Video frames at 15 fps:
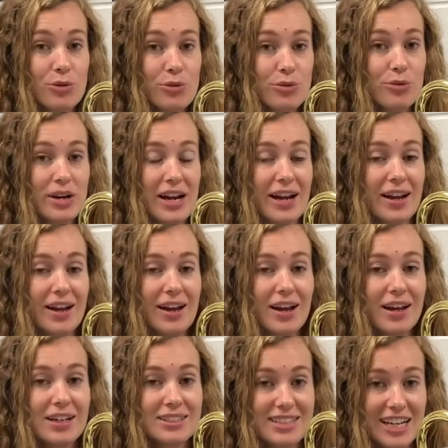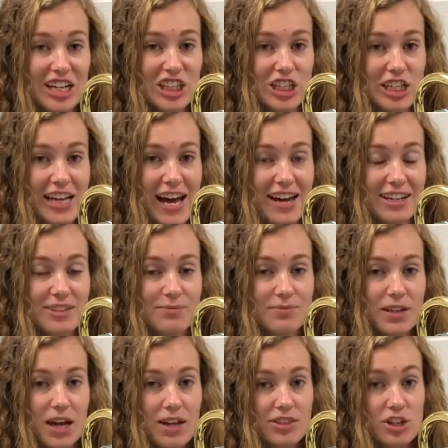3. Take a look at it.
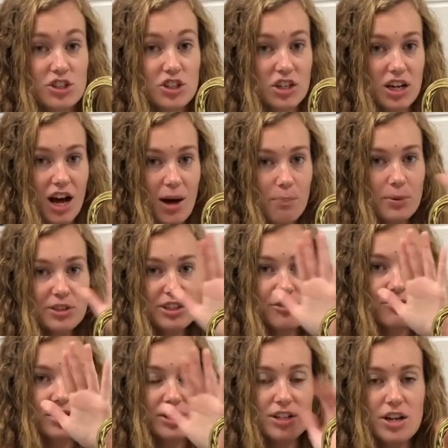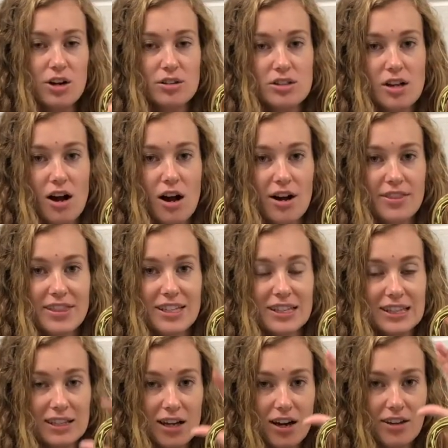There's a couple different notes on
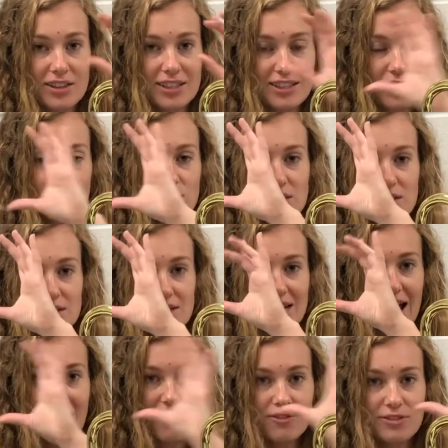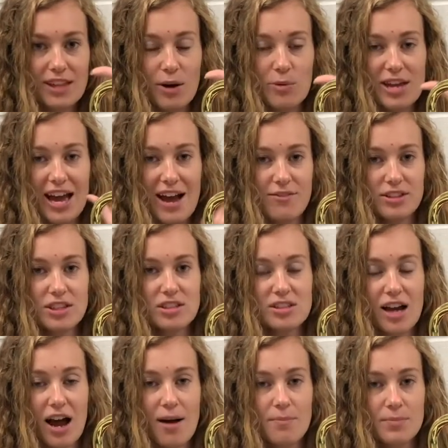the little staff that we have at the
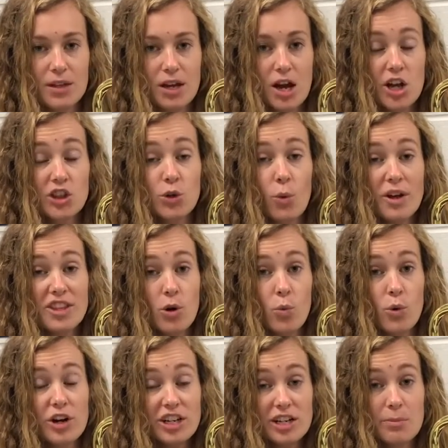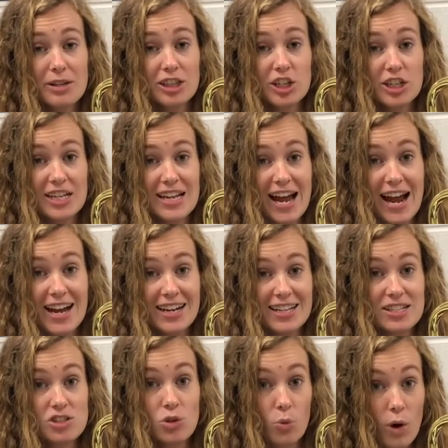top. The one that we're gonna be looking at
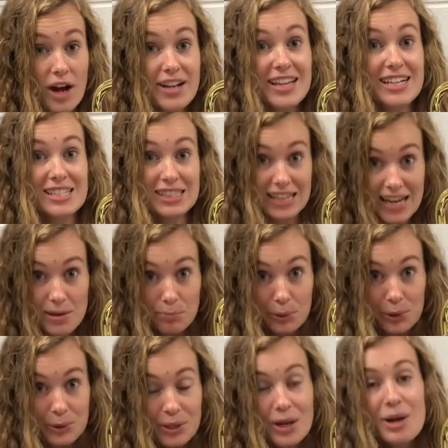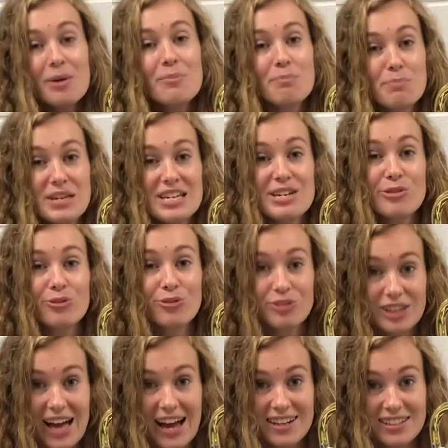is the one that's labeled B
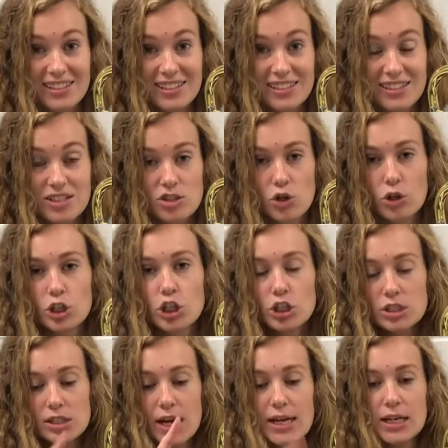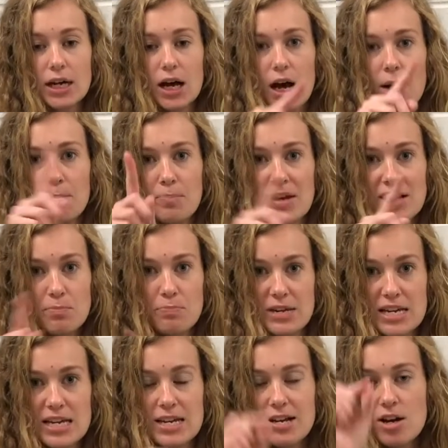flat. So it looks like a big
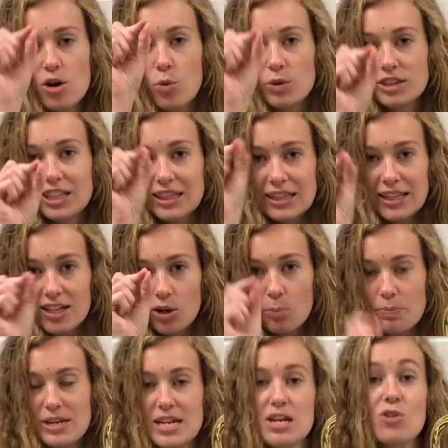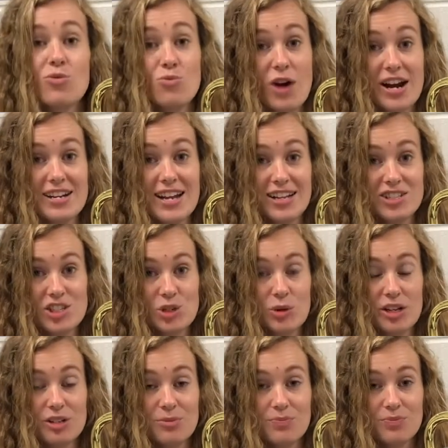B with a little b right next to it.